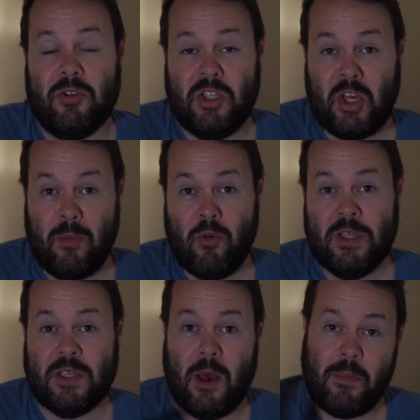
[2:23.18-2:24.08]
to sum all
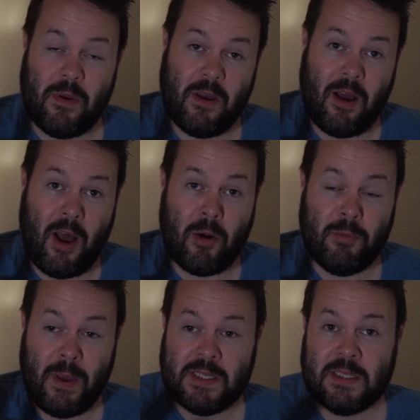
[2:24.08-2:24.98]
this up, I
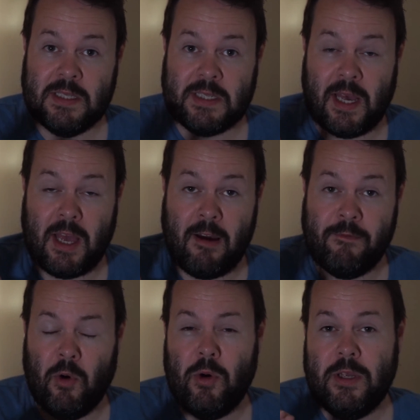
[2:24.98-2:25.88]
would basically say
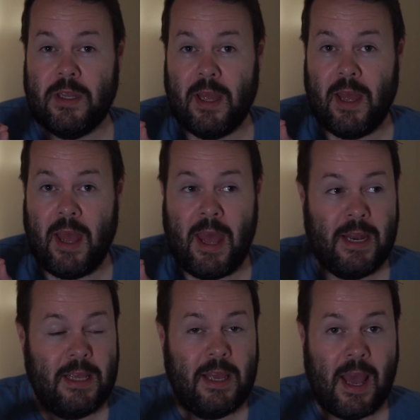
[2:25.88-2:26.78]
avoid
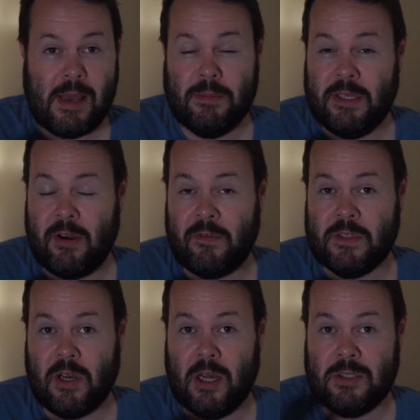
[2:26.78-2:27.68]
any AMD
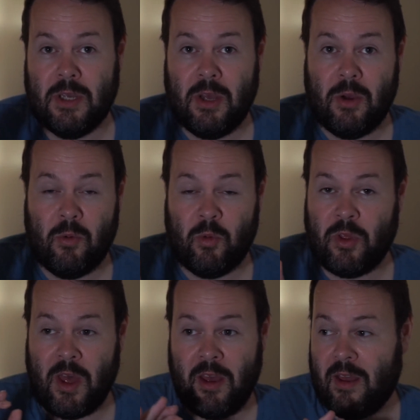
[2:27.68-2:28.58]
graphics cards with
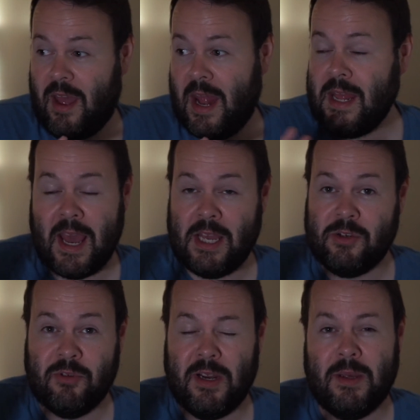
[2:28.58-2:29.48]
uh, any
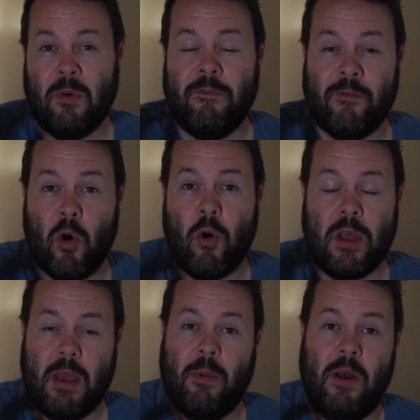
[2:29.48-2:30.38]
age really with 4
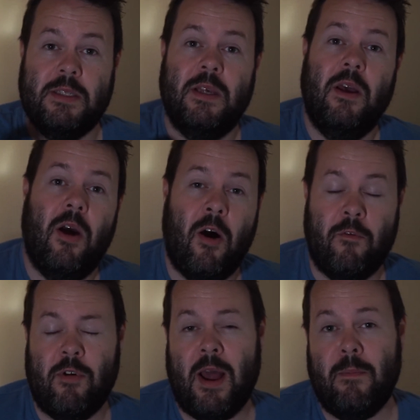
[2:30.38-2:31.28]
gigabytes
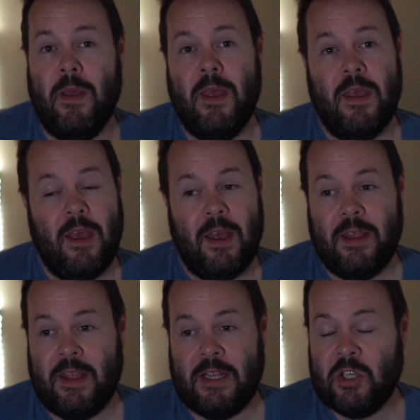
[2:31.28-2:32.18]
of RAM.
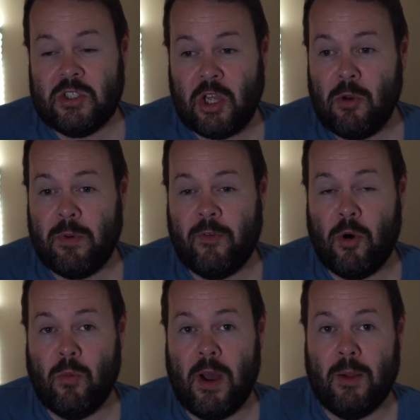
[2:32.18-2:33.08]
They just don't
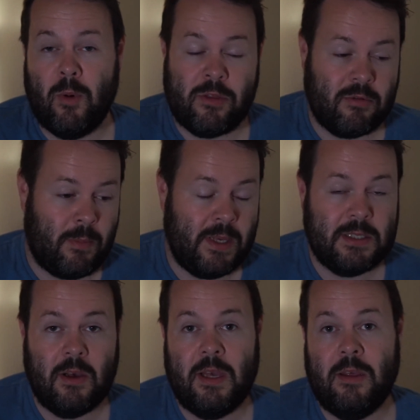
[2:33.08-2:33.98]
perform well whether it's
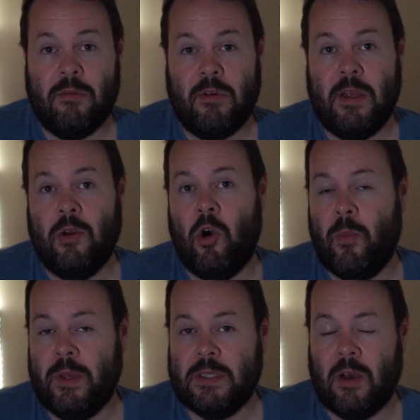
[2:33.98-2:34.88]
PCIe 3 or
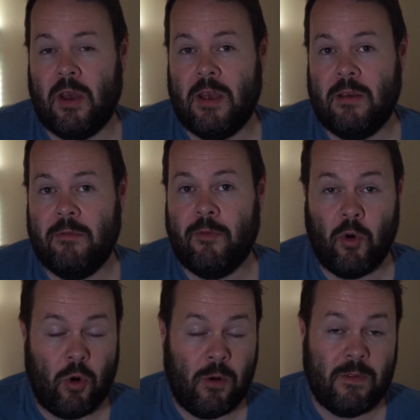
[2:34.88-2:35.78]
PCIe
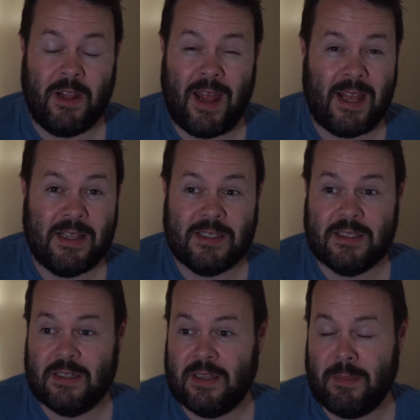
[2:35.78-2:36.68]
4. The
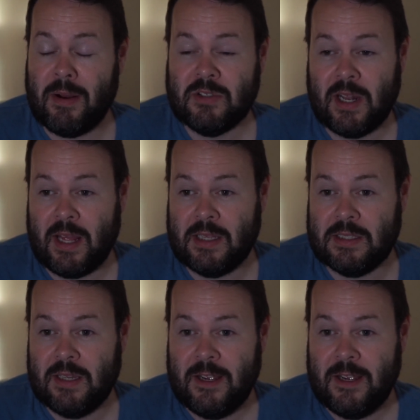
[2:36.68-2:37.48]
lanes, the amount of lanes